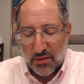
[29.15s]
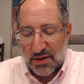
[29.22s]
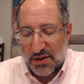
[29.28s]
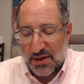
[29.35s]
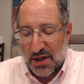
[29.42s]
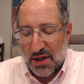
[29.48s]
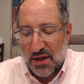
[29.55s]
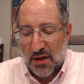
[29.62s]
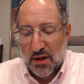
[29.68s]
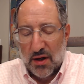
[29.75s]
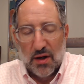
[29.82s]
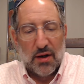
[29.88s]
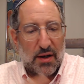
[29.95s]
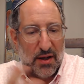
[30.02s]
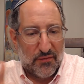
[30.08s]
see
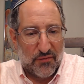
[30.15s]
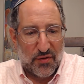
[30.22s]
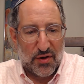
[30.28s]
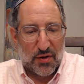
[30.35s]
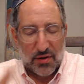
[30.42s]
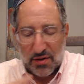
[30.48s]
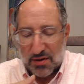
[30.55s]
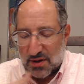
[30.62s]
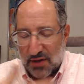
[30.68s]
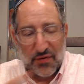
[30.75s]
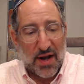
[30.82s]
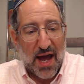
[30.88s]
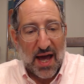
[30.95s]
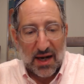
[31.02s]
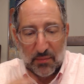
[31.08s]

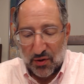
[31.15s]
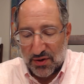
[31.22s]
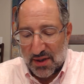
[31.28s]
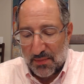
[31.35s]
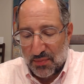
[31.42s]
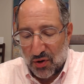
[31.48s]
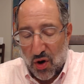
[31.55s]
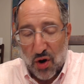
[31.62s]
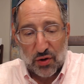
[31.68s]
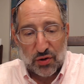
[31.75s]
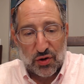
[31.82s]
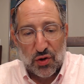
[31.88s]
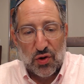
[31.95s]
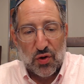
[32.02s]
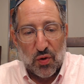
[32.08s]
different animals that
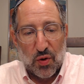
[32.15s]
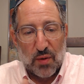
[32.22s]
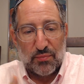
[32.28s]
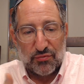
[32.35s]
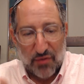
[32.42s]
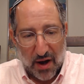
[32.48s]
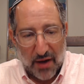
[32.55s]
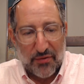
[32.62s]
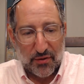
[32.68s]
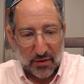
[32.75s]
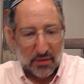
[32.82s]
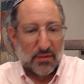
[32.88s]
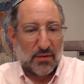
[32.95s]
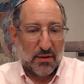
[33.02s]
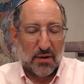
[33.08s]
belong to your
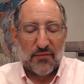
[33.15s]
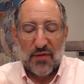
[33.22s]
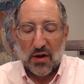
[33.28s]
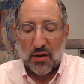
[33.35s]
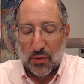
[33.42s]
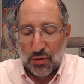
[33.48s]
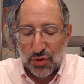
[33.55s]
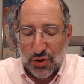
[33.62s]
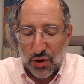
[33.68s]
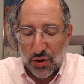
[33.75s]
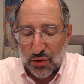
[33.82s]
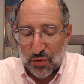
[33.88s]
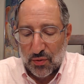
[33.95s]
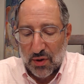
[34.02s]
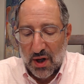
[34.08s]
brother, fellow
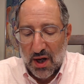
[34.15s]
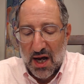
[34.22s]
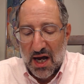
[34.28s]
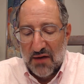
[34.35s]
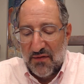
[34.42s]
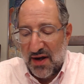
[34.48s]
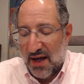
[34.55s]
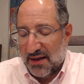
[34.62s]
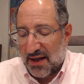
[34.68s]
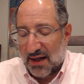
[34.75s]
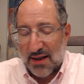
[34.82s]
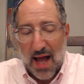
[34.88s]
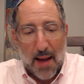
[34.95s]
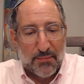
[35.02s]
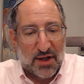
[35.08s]
Jew.
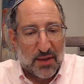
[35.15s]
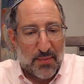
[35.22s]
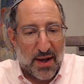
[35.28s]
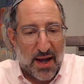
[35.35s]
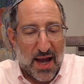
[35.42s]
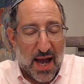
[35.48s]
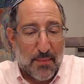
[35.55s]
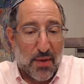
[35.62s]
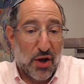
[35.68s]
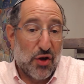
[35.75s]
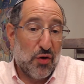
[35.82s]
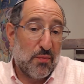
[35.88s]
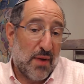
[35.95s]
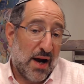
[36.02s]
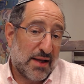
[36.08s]

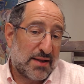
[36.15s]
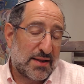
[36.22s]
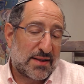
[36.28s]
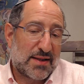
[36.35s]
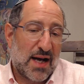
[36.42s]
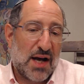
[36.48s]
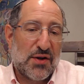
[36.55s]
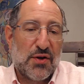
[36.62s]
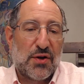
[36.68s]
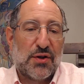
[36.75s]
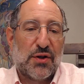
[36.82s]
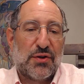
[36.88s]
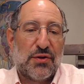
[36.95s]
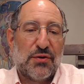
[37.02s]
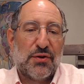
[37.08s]
And you might decide you're
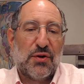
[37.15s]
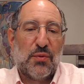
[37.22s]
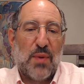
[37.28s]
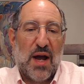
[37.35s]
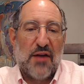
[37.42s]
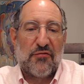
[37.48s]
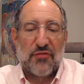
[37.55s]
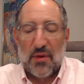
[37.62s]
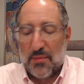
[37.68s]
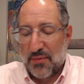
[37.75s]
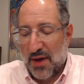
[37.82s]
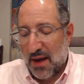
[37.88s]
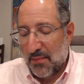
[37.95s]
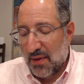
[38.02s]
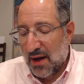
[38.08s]
going to turn away
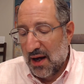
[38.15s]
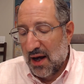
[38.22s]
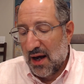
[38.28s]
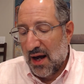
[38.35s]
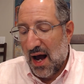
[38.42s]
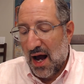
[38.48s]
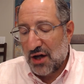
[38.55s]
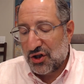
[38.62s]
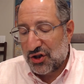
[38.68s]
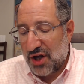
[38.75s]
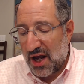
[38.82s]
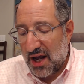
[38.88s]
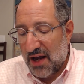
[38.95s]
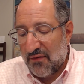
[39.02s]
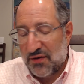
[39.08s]
from them.
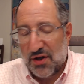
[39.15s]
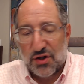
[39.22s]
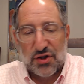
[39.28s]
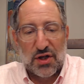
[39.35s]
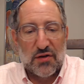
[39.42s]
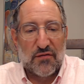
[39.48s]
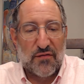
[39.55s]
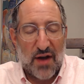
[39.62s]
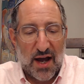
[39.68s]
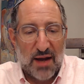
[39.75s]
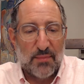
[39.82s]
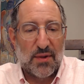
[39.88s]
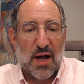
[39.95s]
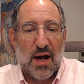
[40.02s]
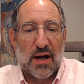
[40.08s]
Hashav
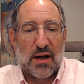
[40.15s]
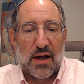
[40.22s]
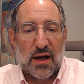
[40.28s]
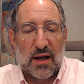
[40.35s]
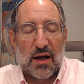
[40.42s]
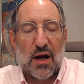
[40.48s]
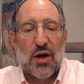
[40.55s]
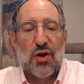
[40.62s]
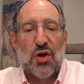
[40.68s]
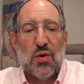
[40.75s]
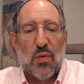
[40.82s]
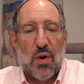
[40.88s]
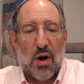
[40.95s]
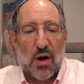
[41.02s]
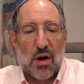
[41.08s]
tishivem lachicha,
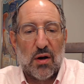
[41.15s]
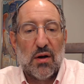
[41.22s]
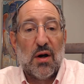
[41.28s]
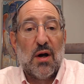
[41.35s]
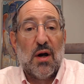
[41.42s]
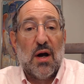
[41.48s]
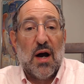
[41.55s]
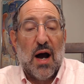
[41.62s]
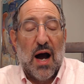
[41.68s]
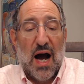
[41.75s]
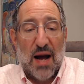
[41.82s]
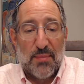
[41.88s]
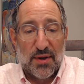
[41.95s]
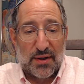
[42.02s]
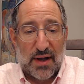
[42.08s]
you are
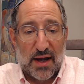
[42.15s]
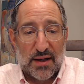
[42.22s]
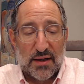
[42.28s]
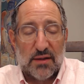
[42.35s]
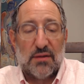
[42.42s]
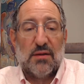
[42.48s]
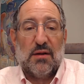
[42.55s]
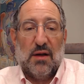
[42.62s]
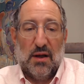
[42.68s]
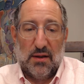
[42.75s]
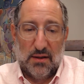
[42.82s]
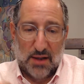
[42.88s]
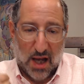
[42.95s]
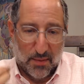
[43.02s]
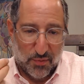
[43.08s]
obligated. A
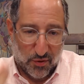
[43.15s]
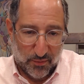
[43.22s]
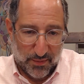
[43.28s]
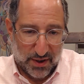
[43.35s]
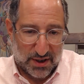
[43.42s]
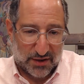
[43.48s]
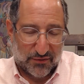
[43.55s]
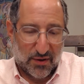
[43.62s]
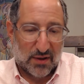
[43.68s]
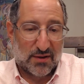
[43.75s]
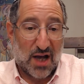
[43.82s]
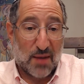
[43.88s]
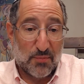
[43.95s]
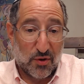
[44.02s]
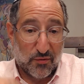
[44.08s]
double mitzvah, a
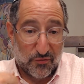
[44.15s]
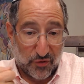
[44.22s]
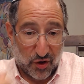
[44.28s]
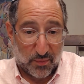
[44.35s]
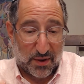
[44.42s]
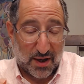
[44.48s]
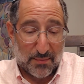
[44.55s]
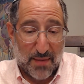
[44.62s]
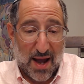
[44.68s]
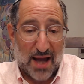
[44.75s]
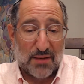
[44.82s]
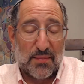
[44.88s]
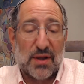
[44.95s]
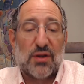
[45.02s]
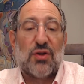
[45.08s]
double verb
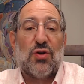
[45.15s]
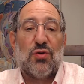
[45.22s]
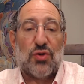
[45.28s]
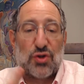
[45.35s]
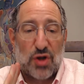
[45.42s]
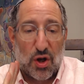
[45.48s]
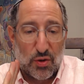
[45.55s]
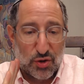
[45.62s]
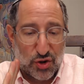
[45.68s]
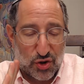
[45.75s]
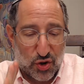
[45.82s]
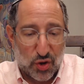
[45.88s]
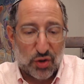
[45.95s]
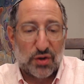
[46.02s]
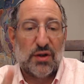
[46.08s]
commandment. You shall
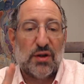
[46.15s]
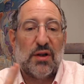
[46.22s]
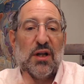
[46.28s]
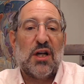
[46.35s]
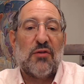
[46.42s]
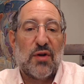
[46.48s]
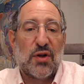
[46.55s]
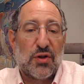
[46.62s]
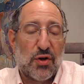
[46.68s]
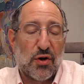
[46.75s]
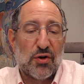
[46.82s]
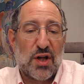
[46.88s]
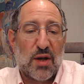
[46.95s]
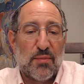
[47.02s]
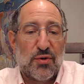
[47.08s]
certainly
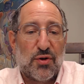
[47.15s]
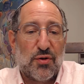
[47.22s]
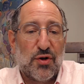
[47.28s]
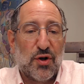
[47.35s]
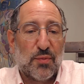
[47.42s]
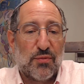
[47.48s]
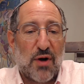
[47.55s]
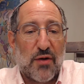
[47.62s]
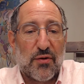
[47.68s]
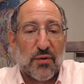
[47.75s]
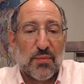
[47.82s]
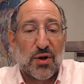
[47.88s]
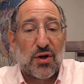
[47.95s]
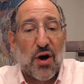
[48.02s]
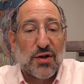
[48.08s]
return them to your
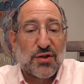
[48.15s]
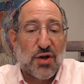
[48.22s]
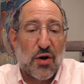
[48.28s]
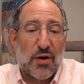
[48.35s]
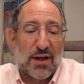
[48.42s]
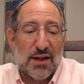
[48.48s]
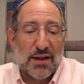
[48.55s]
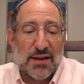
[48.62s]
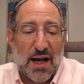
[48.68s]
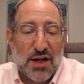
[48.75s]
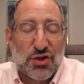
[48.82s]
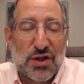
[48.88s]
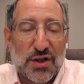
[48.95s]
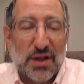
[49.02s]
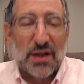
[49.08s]
brother. Because our
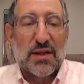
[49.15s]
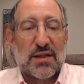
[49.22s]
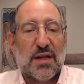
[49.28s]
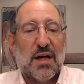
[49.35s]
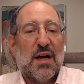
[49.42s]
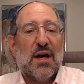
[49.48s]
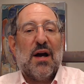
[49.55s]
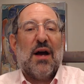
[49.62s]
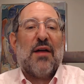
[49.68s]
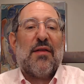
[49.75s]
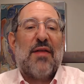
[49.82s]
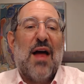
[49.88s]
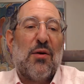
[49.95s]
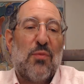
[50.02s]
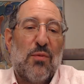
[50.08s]
inclination is
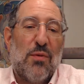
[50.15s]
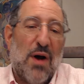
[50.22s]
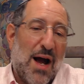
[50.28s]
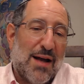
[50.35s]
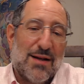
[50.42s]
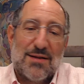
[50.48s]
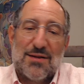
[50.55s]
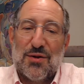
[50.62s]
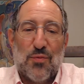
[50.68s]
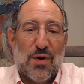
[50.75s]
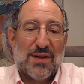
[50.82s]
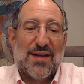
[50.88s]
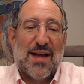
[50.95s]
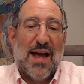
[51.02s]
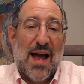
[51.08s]
that I just don't
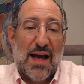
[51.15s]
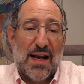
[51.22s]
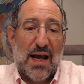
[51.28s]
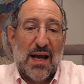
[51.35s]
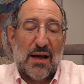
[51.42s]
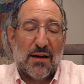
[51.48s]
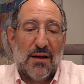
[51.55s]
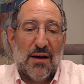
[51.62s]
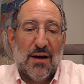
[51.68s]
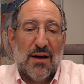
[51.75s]
want the headache